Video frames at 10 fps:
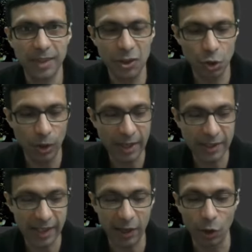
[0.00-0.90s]
So let's
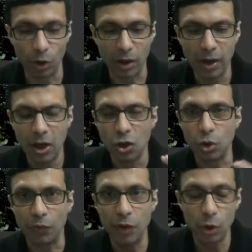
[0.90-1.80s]
take a look. So
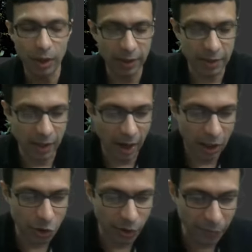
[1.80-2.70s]
if you look at this
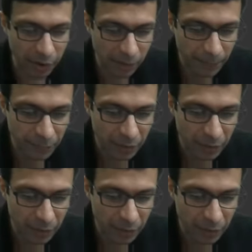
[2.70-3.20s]
large river,